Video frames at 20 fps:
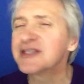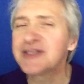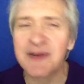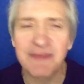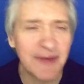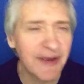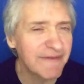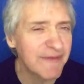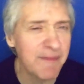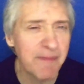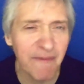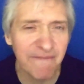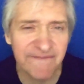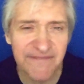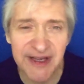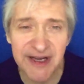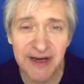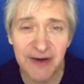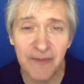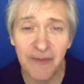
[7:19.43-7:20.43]
I'm giving
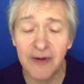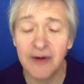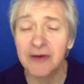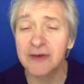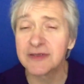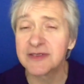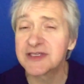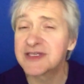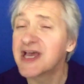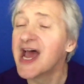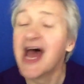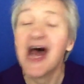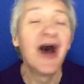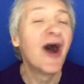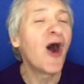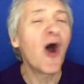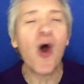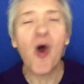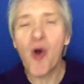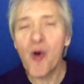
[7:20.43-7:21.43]
prophetic words,
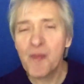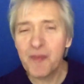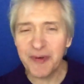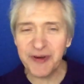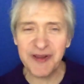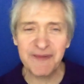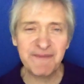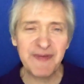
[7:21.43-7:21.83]
opening